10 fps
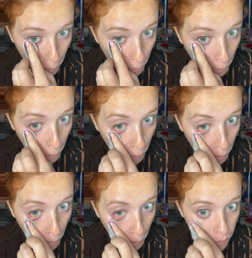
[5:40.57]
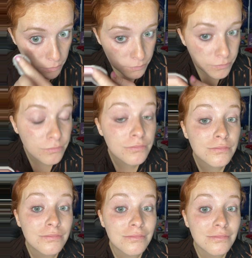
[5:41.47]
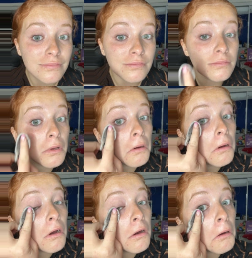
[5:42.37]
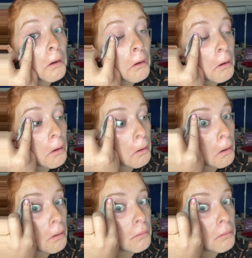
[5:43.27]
Nothing is said.